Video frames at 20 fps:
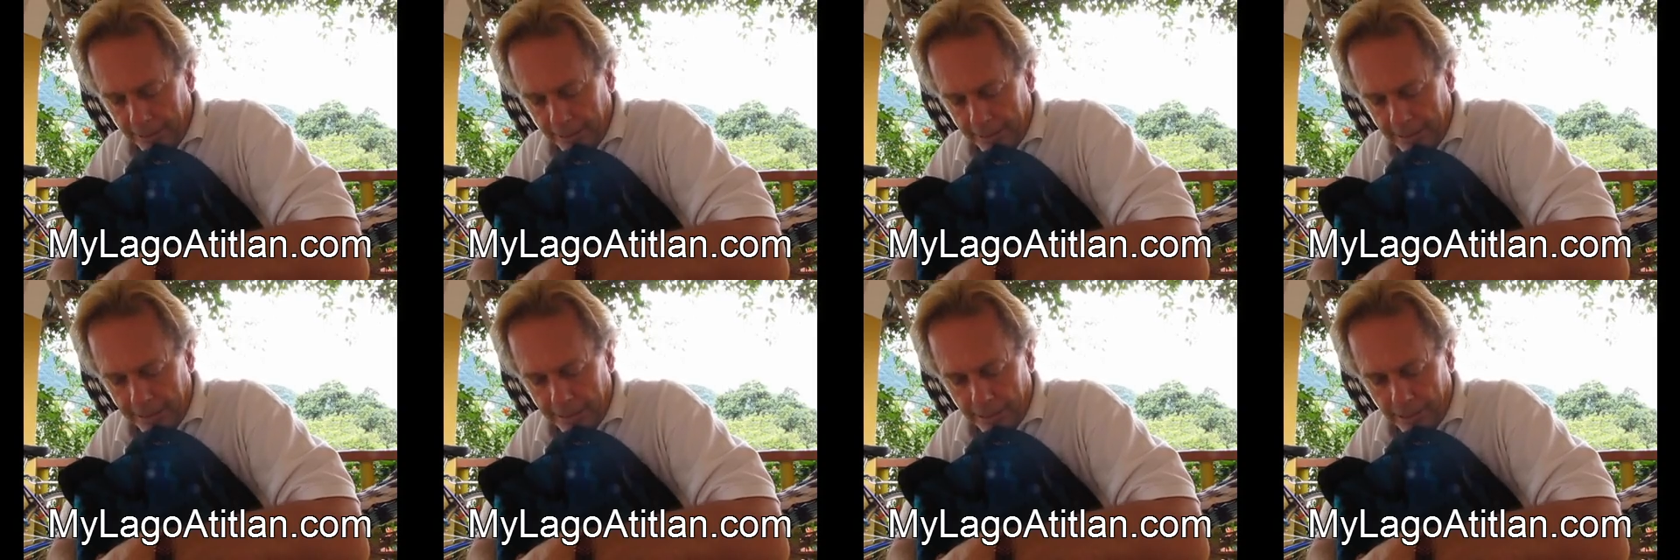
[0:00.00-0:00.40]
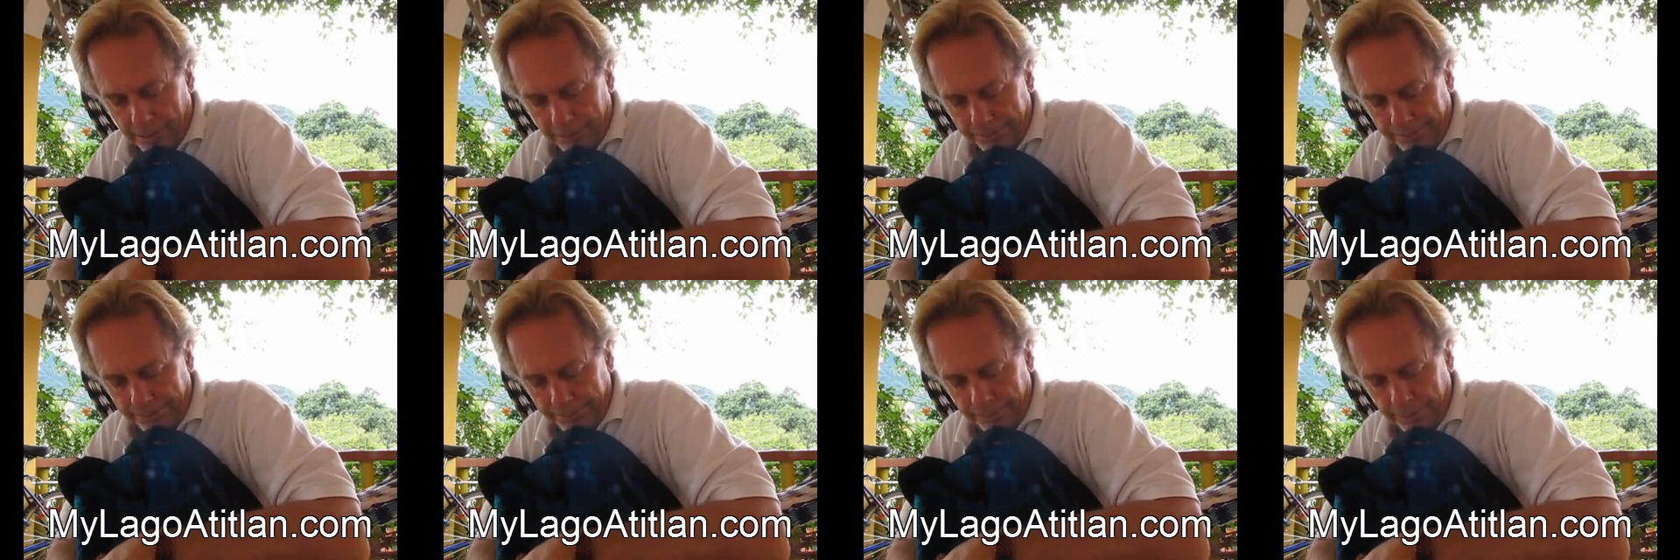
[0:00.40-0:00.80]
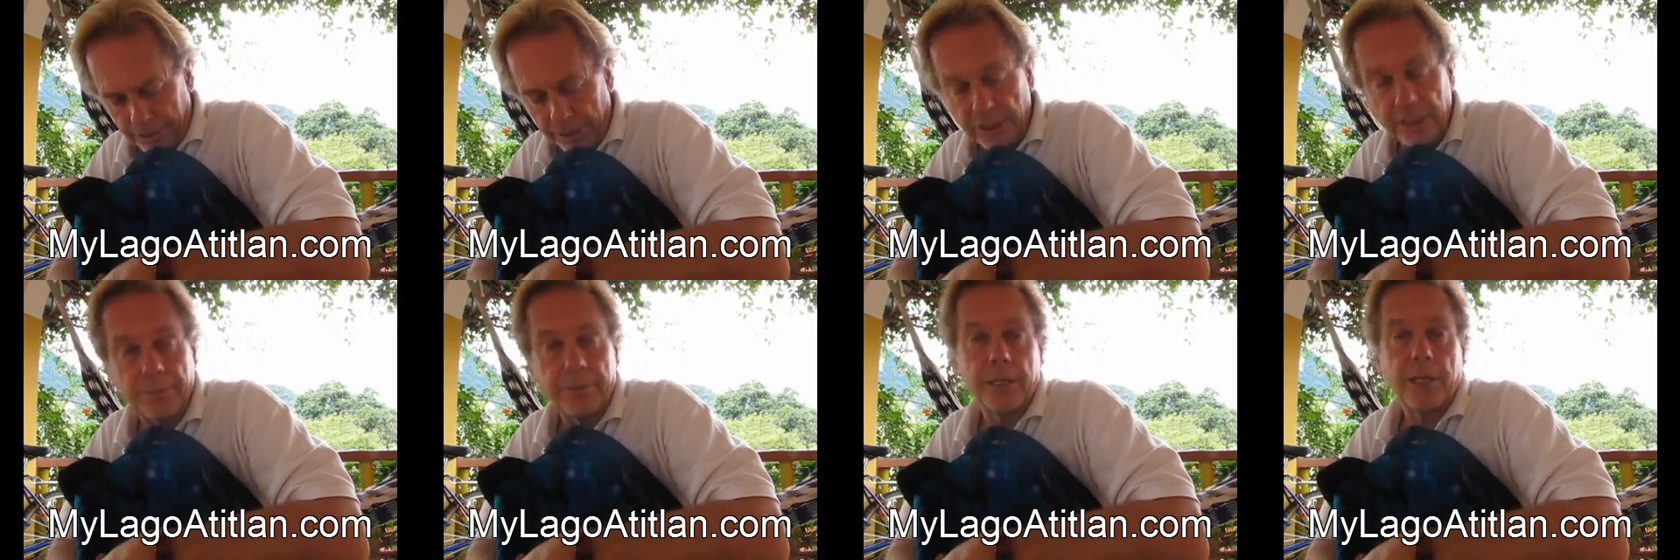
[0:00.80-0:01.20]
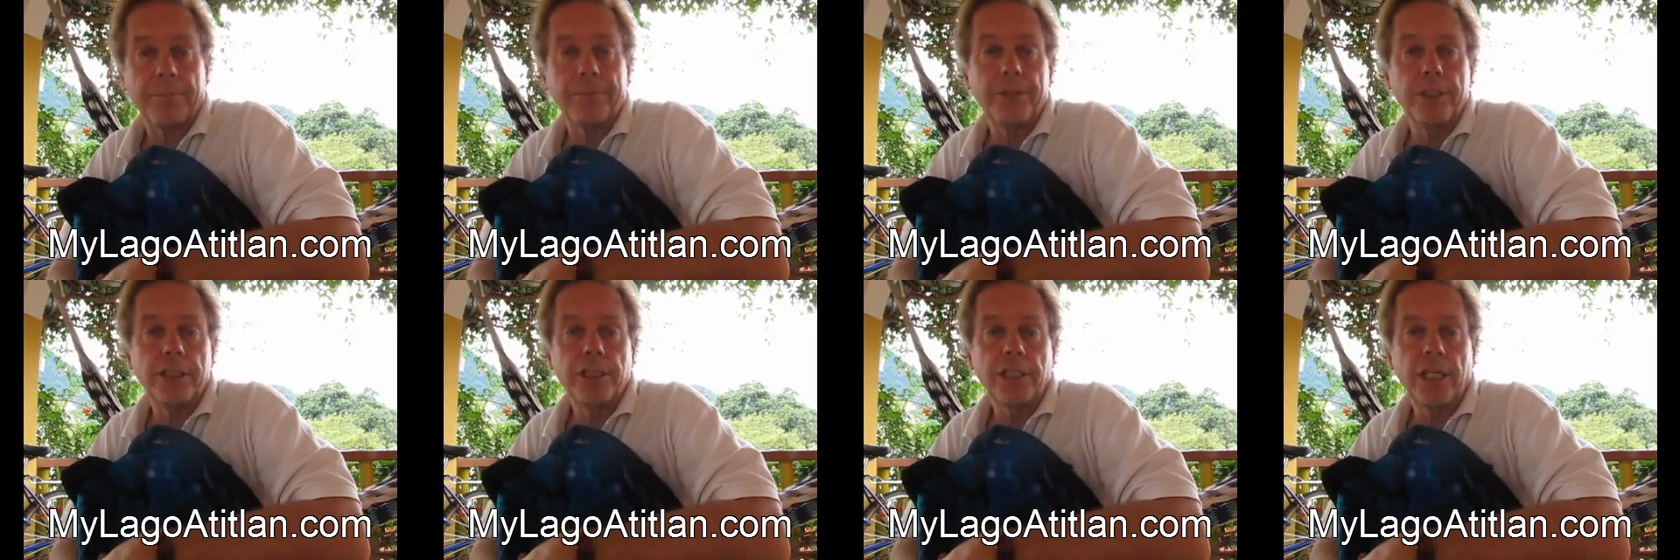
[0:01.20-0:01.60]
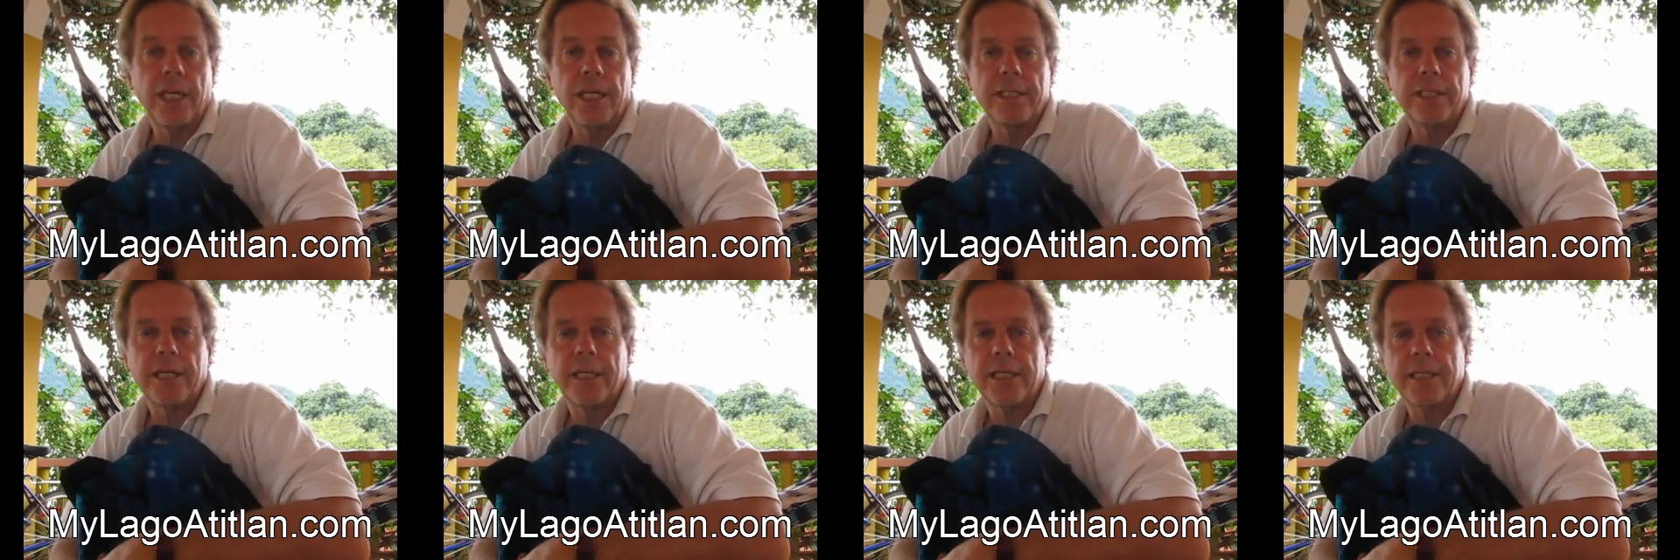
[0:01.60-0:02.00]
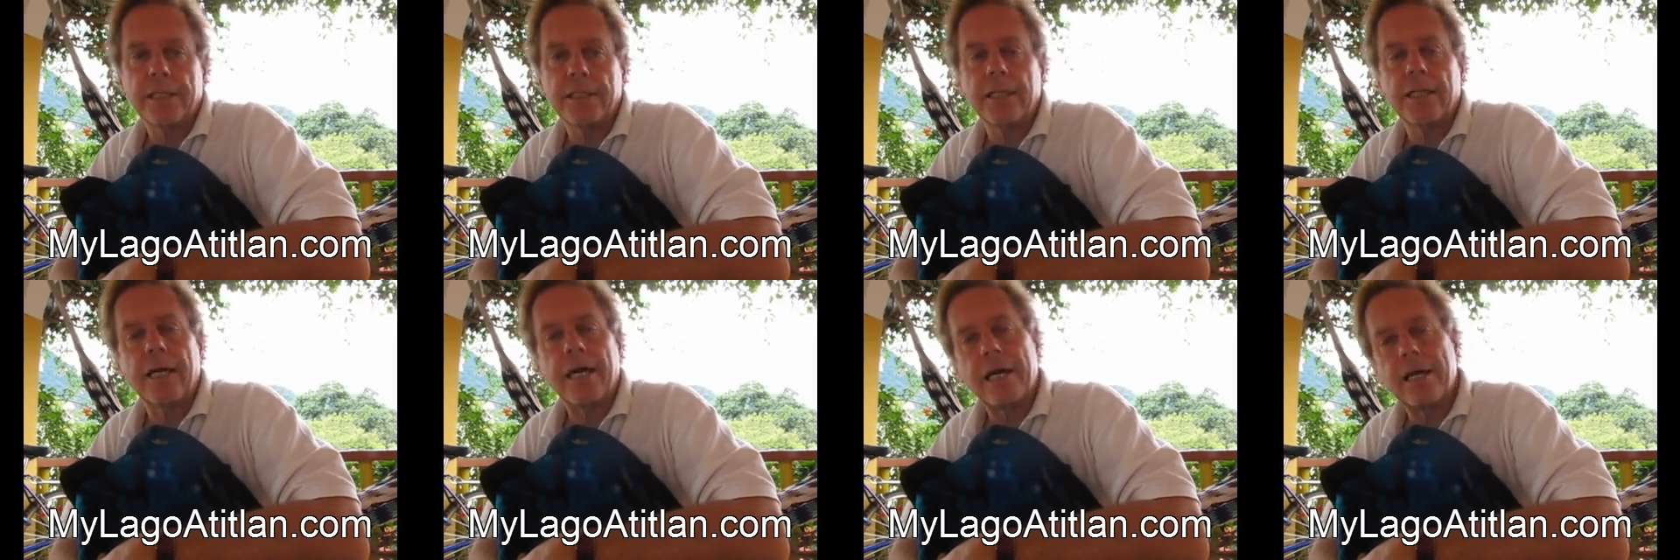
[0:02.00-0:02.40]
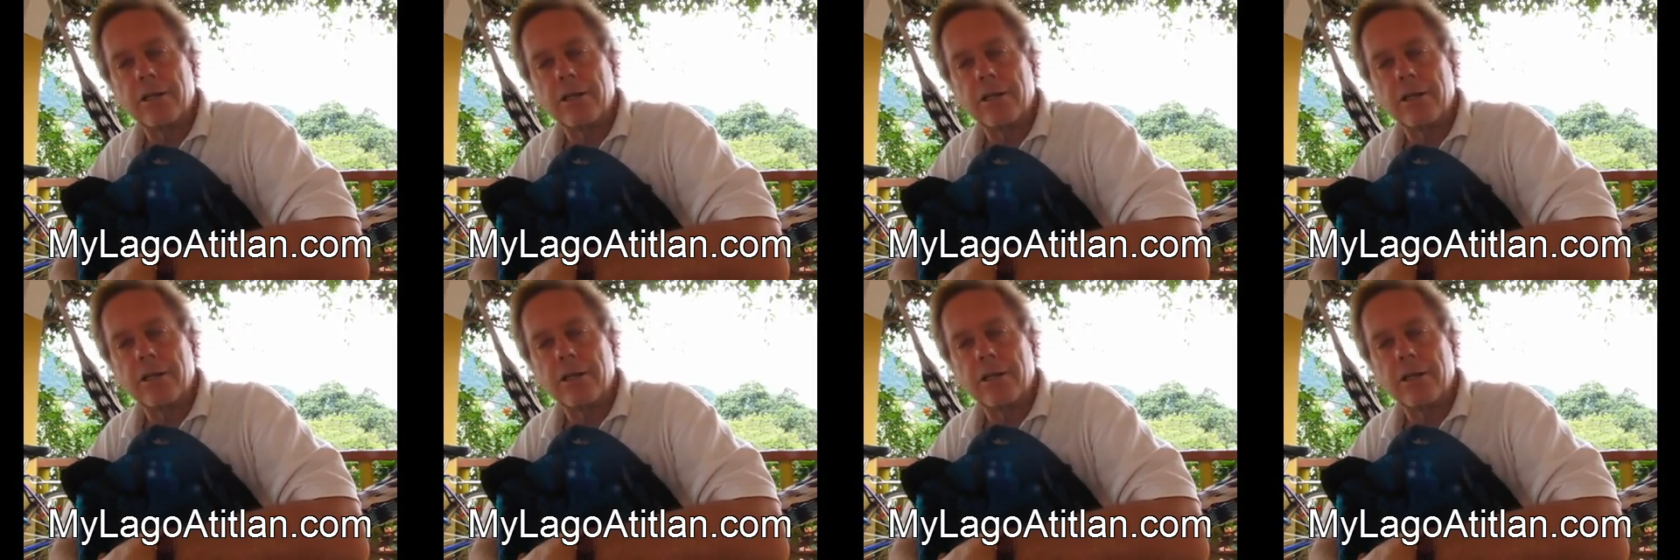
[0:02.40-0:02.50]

Now, does somebody appreciate that? I